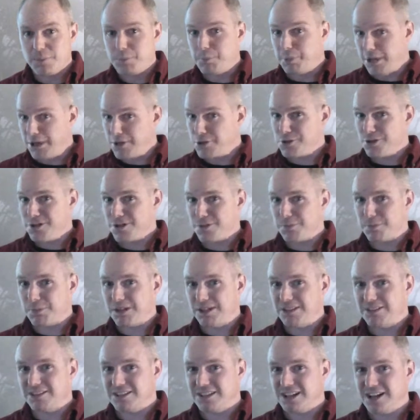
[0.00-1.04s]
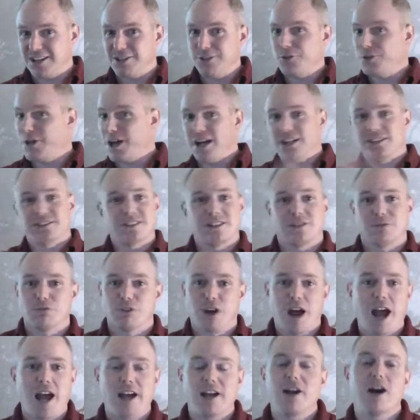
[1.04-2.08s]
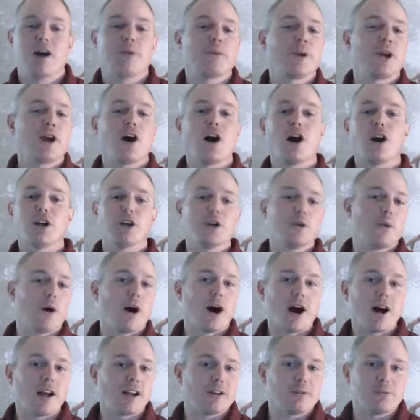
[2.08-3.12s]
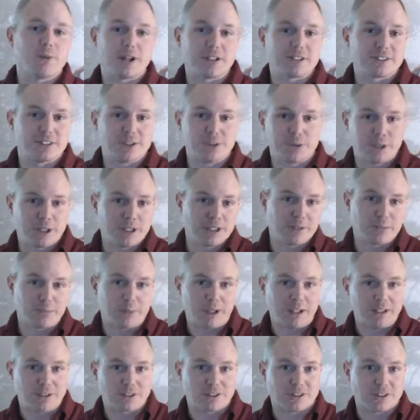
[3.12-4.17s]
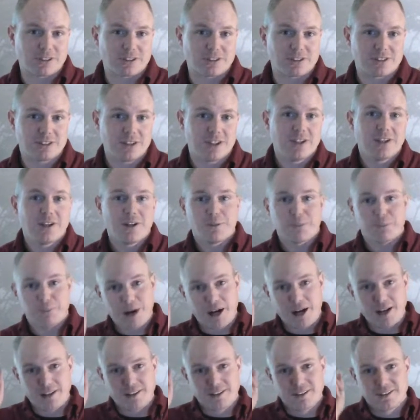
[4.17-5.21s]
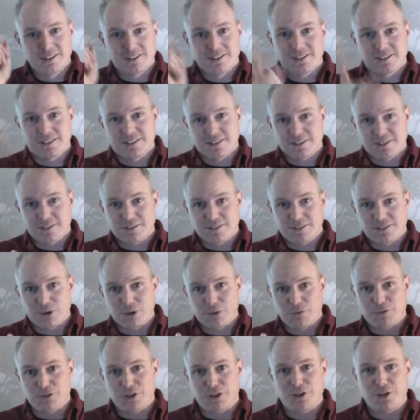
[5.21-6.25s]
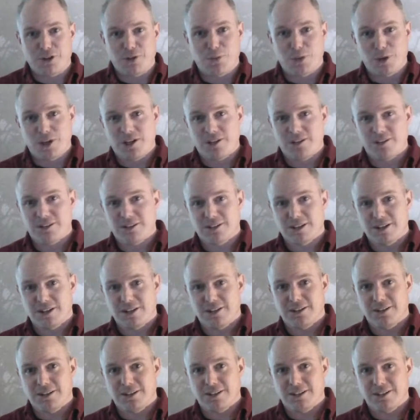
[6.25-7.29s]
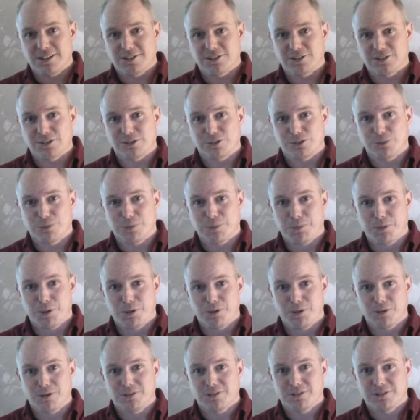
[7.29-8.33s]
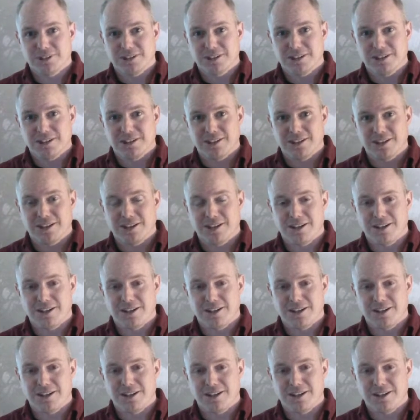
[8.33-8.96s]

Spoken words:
Patriots play tonight. You guys can rag on me all you want about the New England Patriots, but hopefully they win and get to the Super Bowl, and